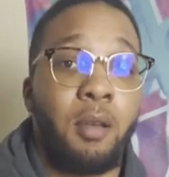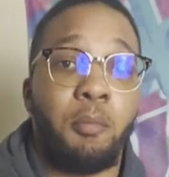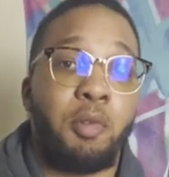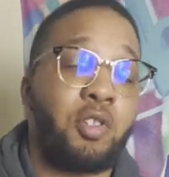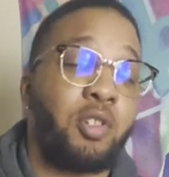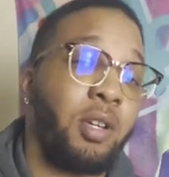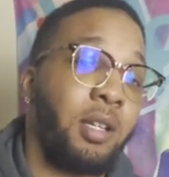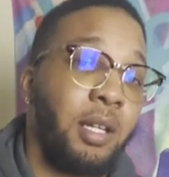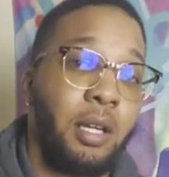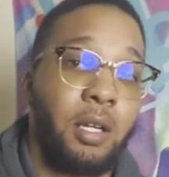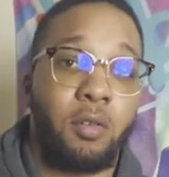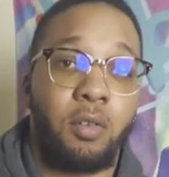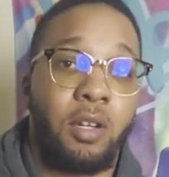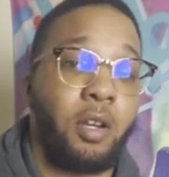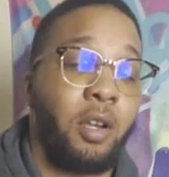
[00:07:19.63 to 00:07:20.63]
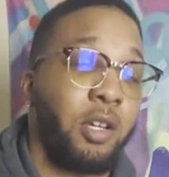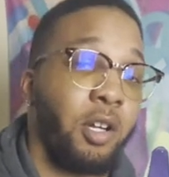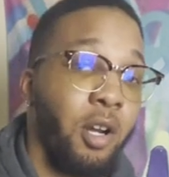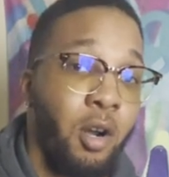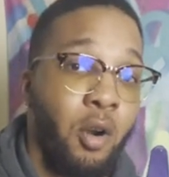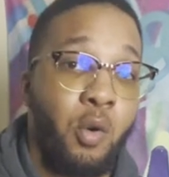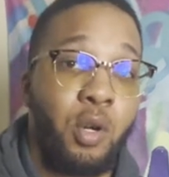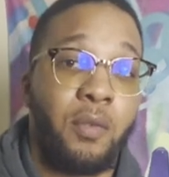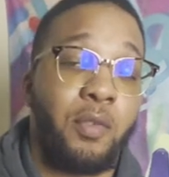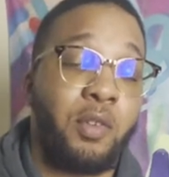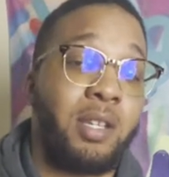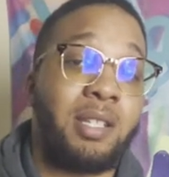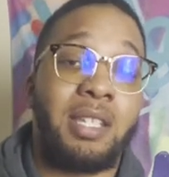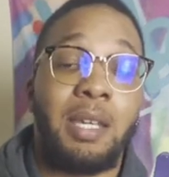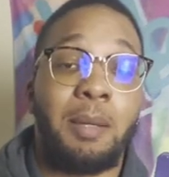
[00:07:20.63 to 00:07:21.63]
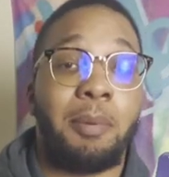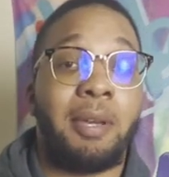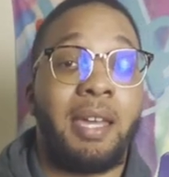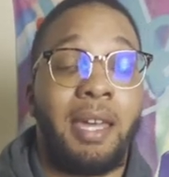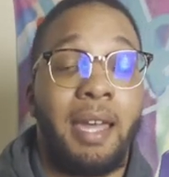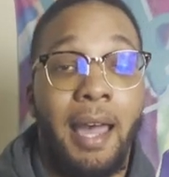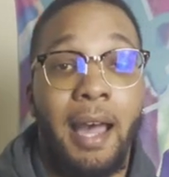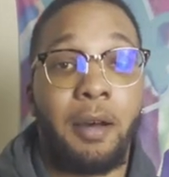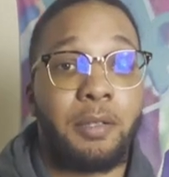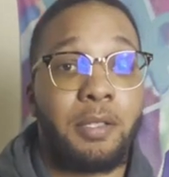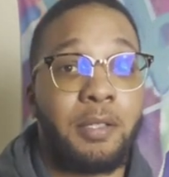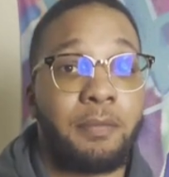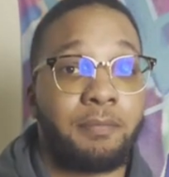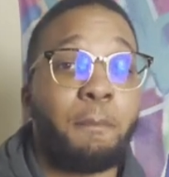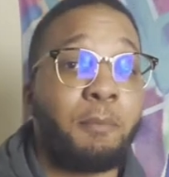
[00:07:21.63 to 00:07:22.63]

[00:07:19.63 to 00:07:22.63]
but you can literally do that on your own if you just keep it in-house